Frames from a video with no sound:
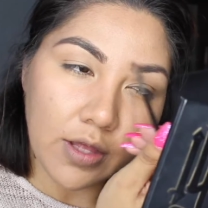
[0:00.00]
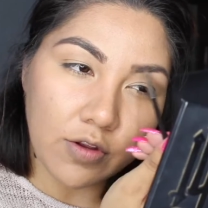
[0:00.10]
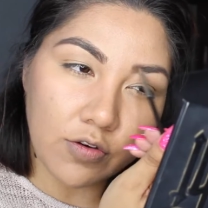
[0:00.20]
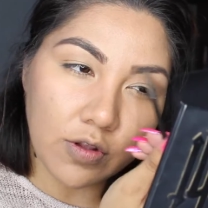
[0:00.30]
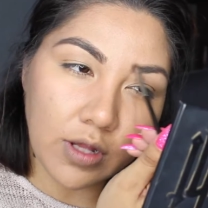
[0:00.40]

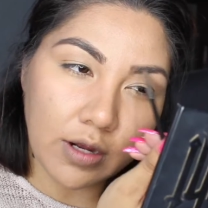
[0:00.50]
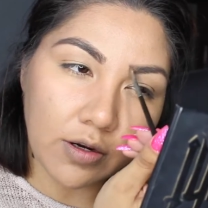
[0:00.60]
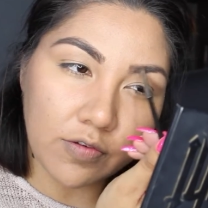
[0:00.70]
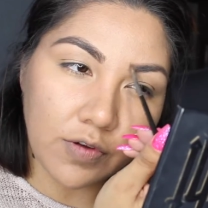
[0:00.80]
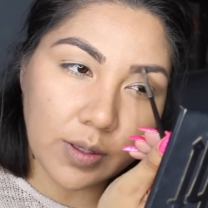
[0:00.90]
there's a lot
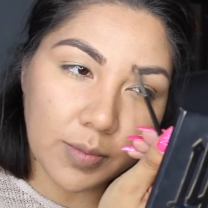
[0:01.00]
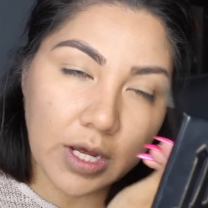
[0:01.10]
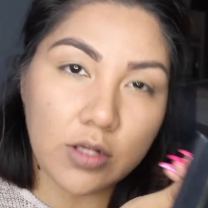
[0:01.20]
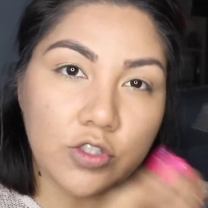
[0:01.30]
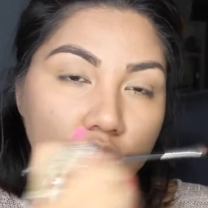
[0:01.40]
of
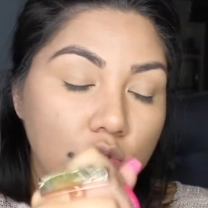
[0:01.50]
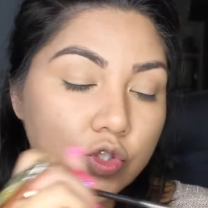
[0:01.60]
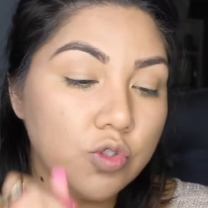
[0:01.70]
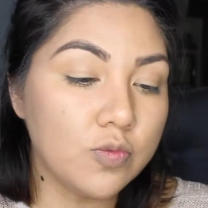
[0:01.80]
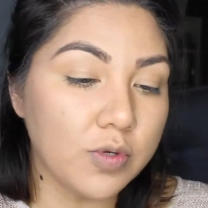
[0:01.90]
colors to
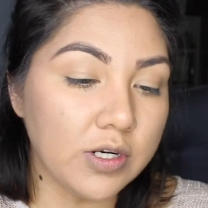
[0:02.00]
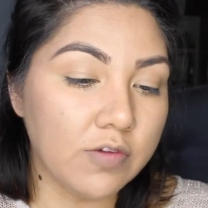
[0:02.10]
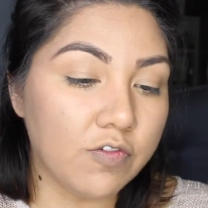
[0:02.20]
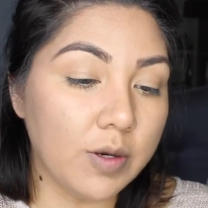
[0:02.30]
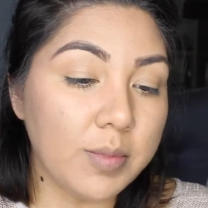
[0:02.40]
choose
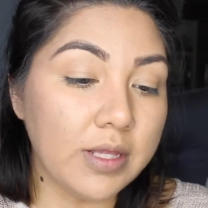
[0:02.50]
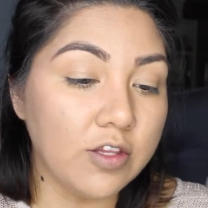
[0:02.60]
from in